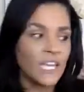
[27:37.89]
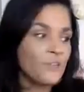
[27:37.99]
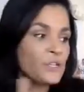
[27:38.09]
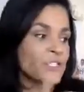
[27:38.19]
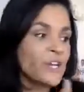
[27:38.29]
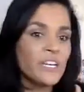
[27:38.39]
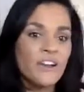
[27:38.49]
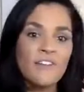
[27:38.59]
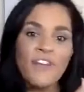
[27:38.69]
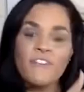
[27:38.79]
If you
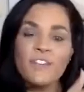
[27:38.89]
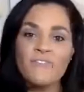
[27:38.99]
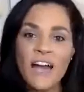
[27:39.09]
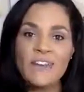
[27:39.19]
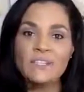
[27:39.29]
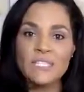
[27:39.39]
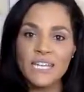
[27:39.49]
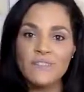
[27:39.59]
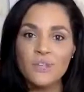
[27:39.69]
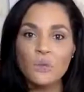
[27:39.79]
started off having 5 or
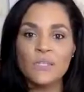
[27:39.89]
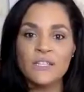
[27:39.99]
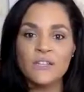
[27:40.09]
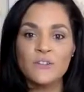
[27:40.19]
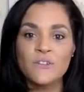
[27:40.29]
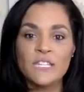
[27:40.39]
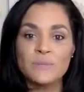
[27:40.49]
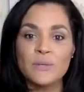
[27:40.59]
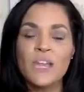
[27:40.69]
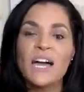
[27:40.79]
10 viewers on your
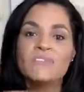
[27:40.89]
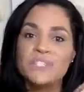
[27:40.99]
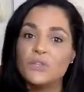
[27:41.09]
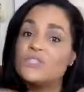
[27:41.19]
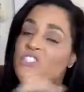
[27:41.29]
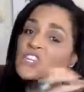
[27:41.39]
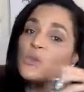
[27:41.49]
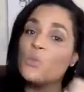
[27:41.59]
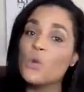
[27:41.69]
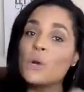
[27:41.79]
Facebook Lives and you
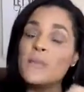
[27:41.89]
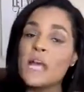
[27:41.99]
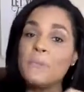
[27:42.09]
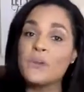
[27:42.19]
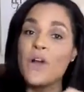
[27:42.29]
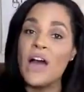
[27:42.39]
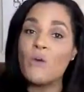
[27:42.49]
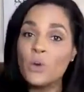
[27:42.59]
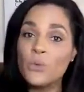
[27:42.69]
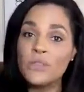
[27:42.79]
started warming up your
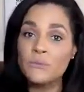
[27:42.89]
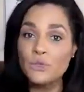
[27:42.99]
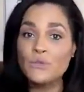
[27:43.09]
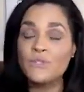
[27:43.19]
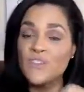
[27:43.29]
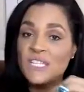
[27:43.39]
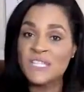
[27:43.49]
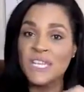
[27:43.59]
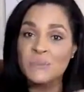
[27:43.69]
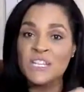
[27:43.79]
algorithm news
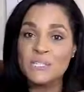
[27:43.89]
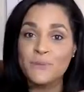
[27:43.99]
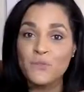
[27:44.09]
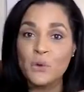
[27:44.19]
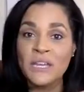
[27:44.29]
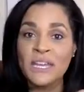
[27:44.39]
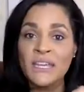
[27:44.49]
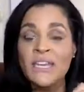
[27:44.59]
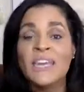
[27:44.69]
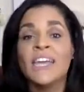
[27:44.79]
feed 10 minutes
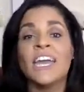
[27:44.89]
beforehand,